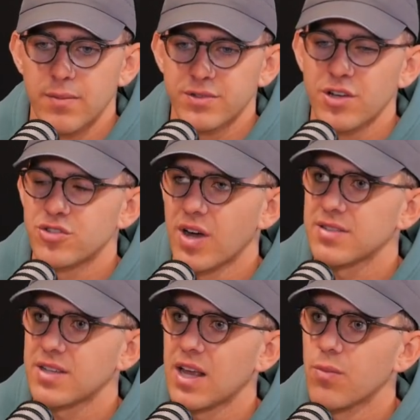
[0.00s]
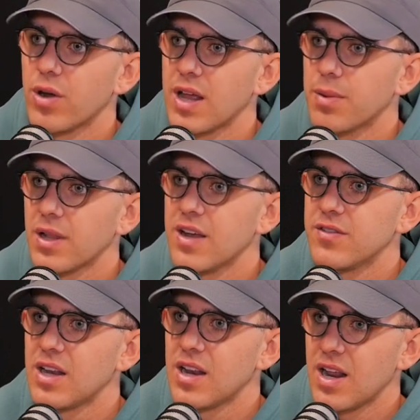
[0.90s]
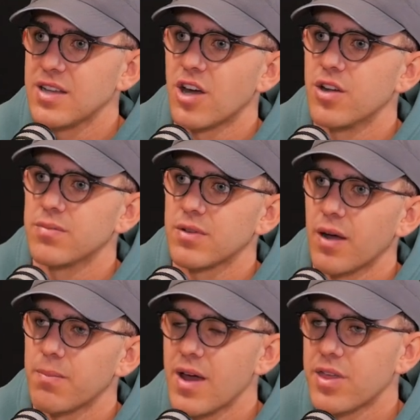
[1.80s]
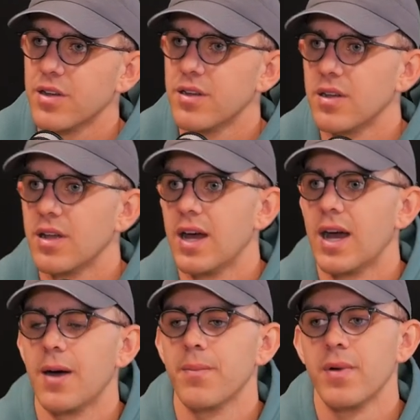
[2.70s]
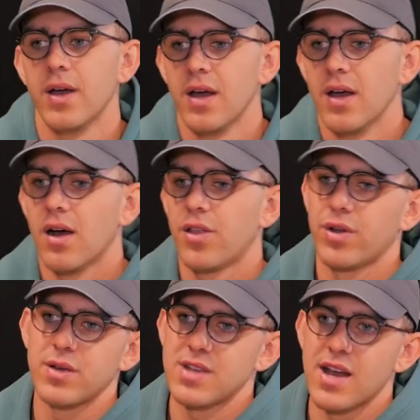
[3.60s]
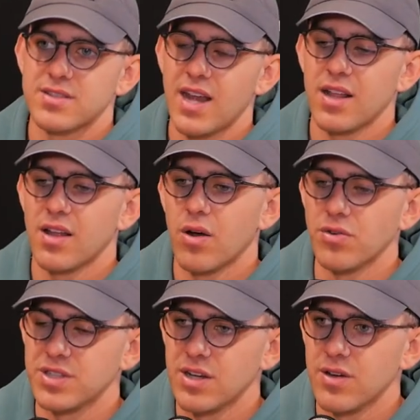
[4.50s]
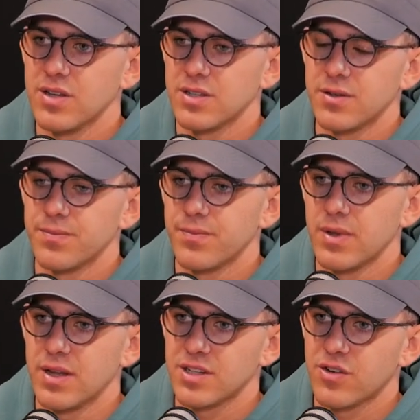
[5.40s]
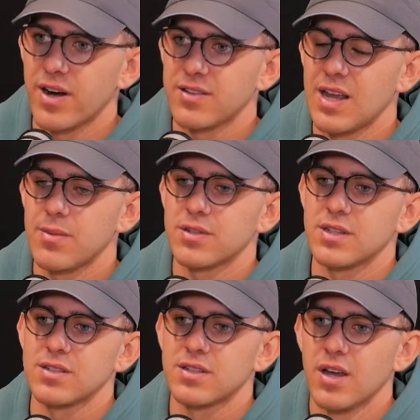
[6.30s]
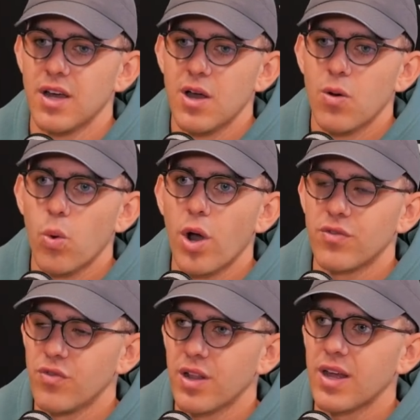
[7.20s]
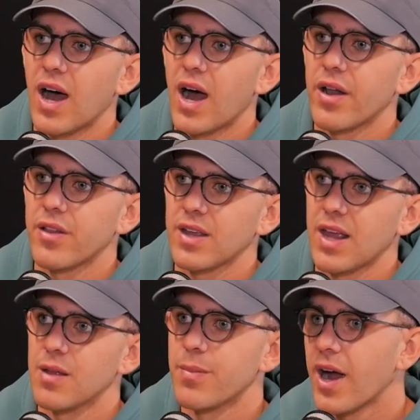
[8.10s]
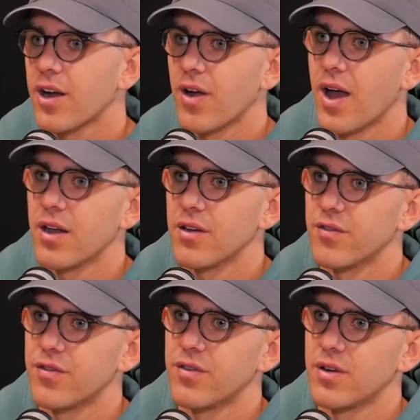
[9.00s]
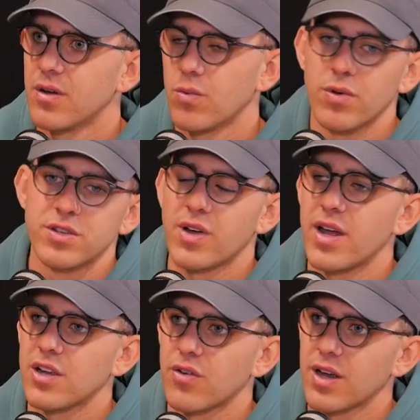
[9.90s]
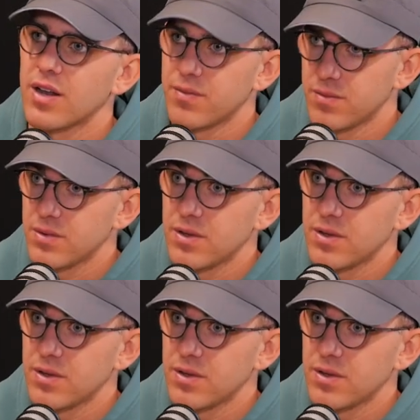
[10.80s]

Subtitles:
trusting in what he believed in his own, like, method. I thought he was outstanding the whole series, and it's a credit to him because he's worked really hard, I think, in the background of Australian cricket